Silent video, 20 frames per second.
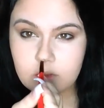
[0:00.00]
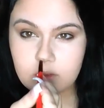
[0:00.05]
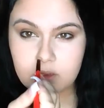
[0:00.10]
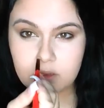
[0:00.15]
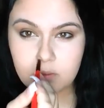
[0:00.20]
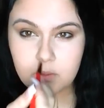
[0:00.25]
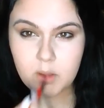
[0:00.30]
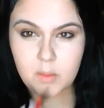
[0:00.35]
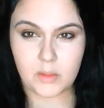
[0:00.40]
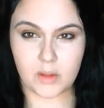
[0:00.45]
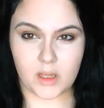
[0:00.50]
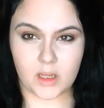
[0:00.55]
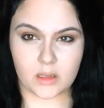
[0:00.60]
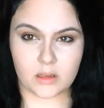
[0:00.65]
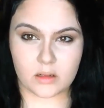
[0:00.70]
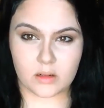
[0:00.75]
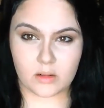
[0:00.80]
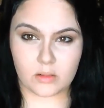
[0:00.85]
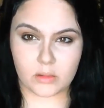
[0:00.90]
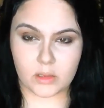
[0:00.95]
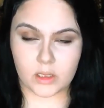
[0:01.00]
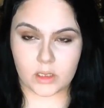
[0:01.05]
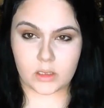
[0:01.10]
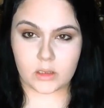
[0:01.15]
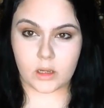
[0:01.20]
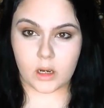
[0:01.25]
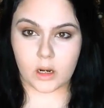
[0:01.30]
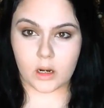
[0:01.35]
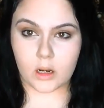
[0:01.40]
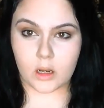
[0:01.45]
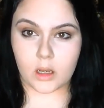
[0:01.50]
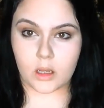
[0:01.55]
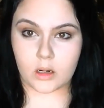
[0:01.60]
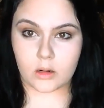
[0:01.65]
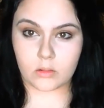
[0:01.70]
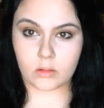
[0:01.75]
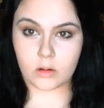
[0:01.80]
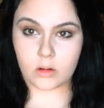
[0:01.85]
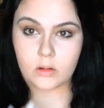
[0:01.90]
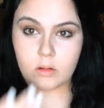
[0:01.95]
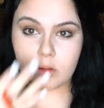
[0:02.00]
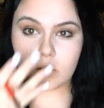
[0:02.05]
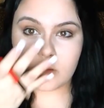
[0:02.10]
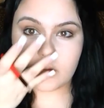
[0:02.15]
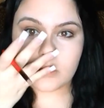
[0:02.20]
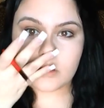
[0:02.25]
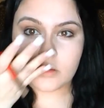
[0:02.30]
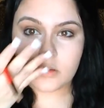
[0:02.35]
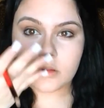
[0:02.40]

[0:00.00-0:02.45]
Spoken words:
Some people like to go really dark. I don't know.